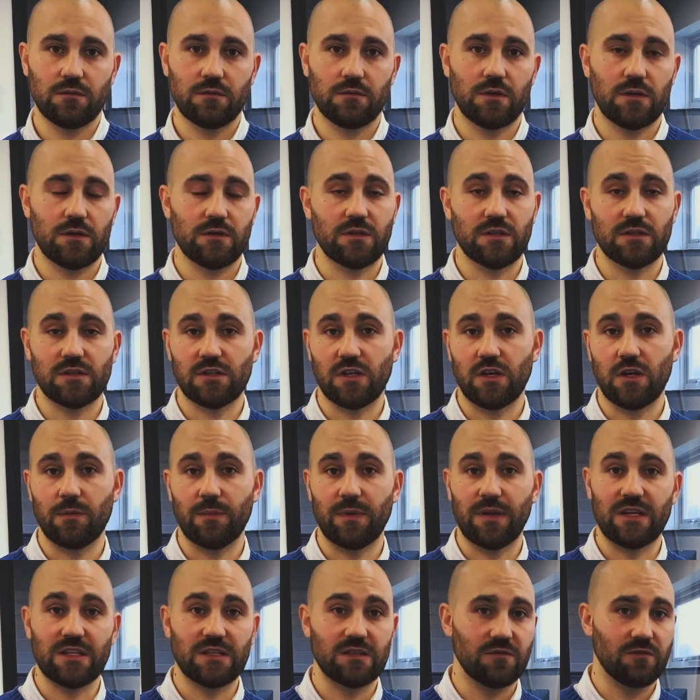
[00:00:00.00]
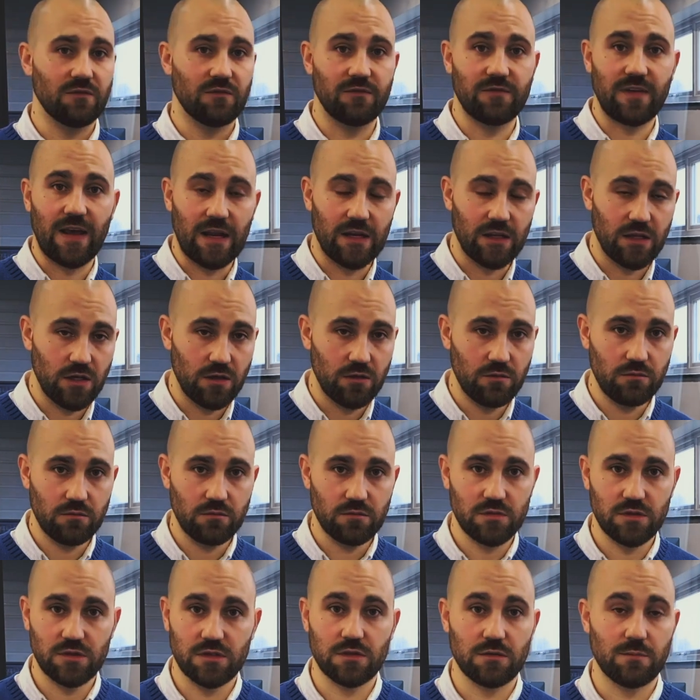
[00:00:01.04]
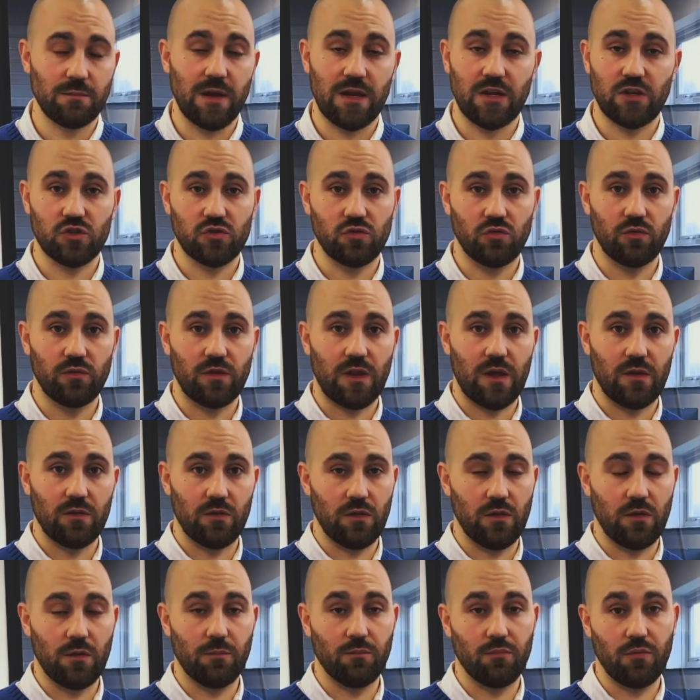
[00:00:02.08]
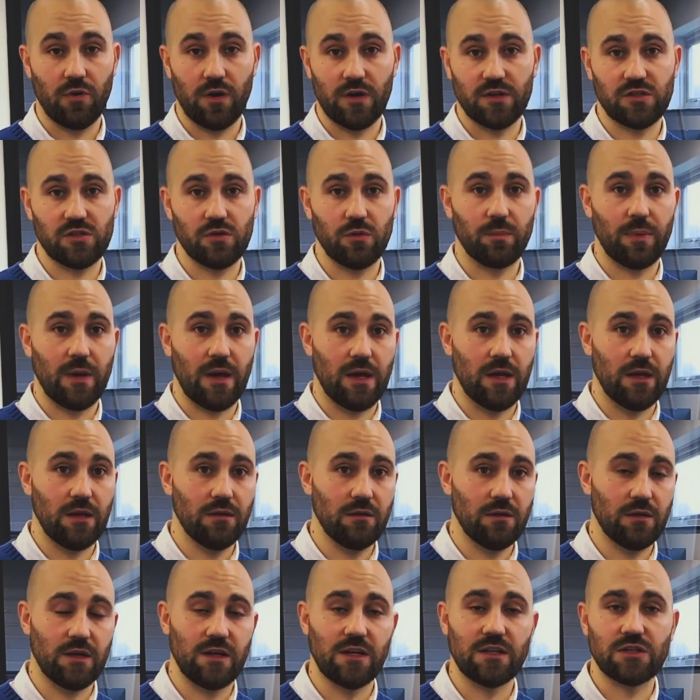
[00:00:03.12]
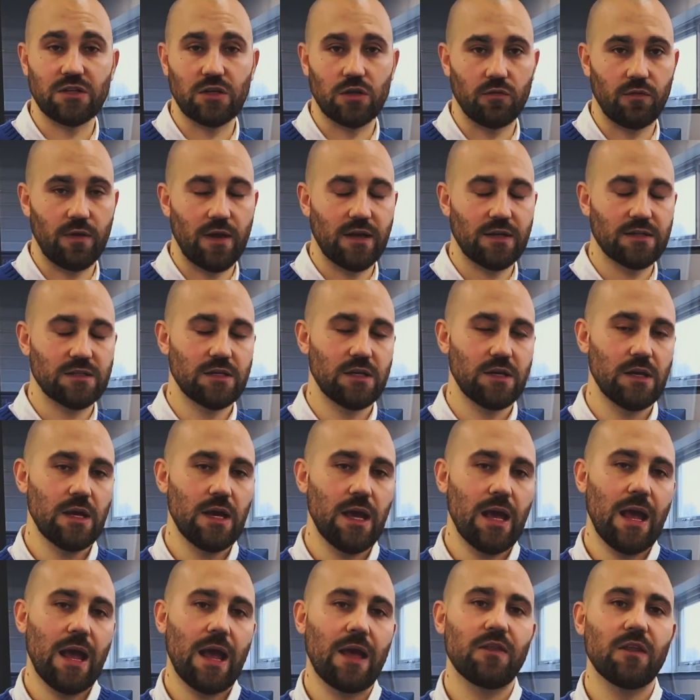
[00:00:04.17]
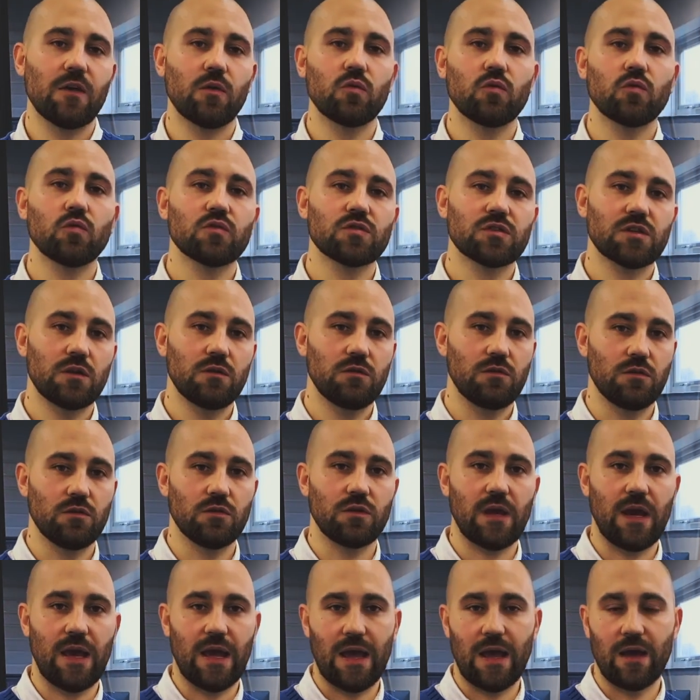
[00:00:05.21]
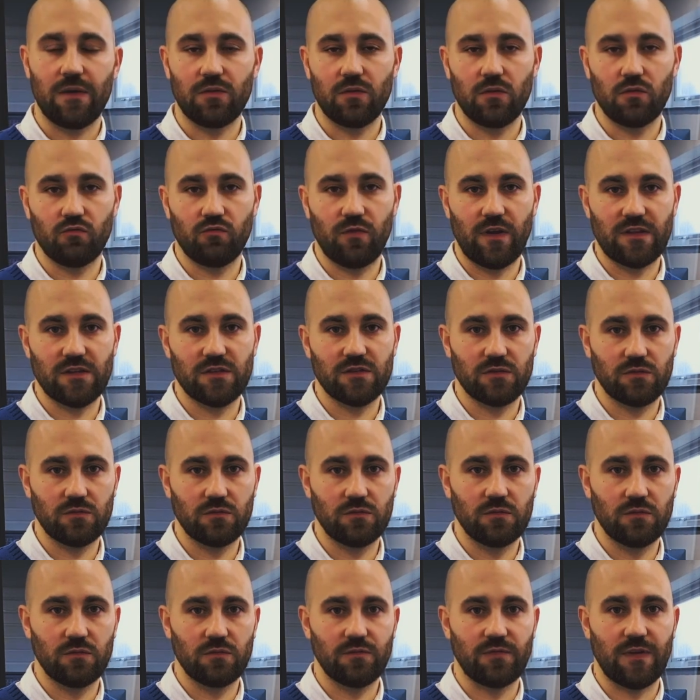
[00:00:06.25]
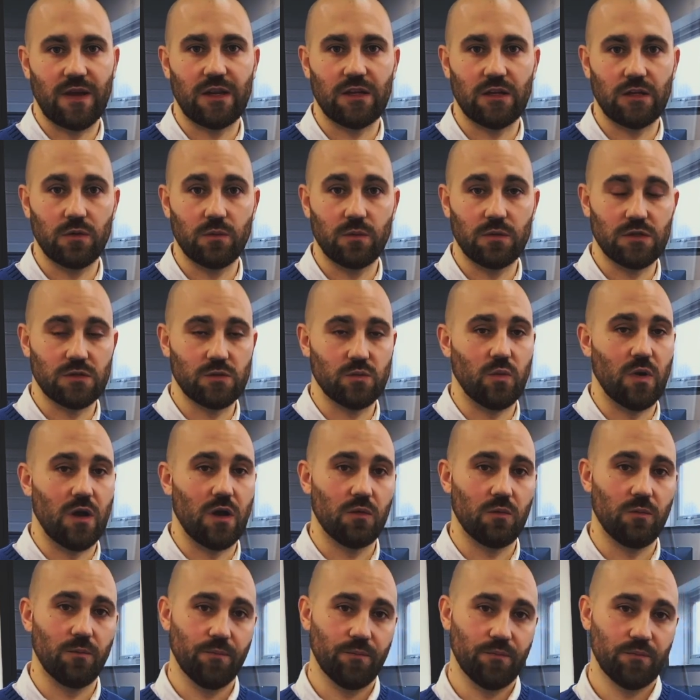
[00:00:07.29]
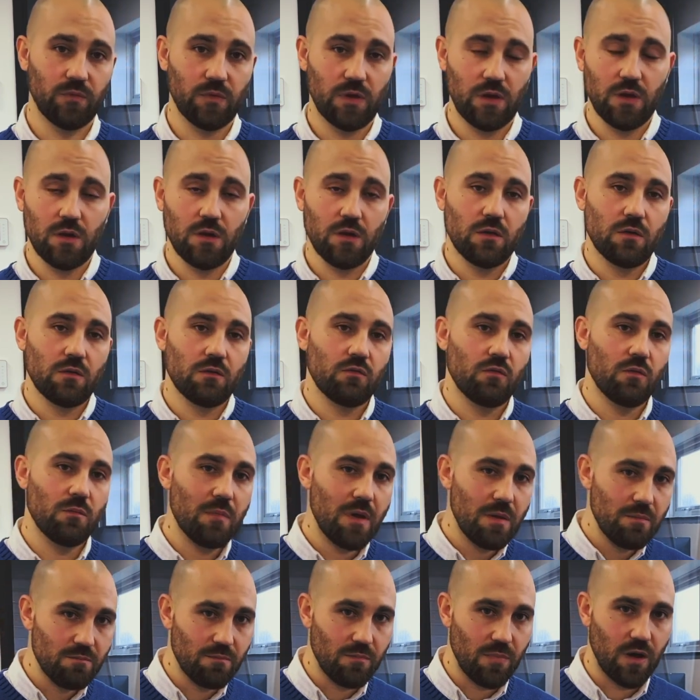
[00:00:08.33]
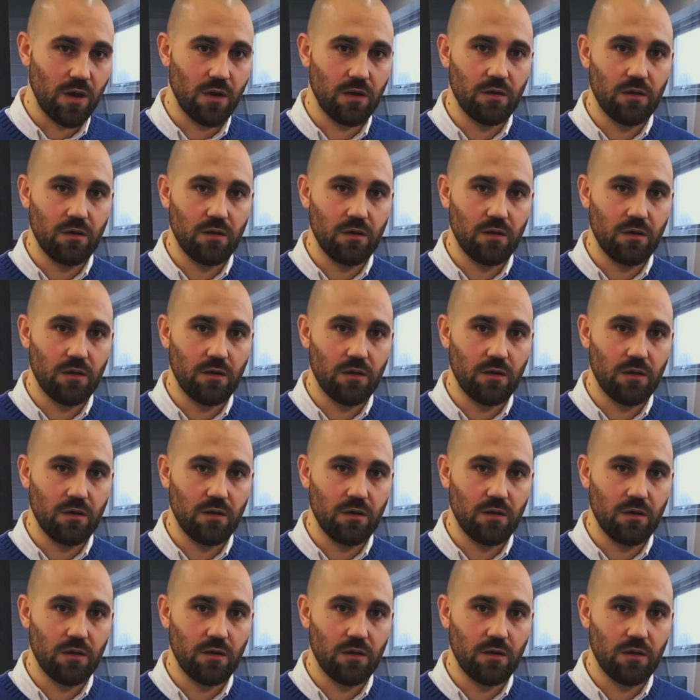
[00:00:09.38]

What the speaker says: determine its value to make sure that the price you're paying is correct, and they'll also look at the rental value as well. Remember,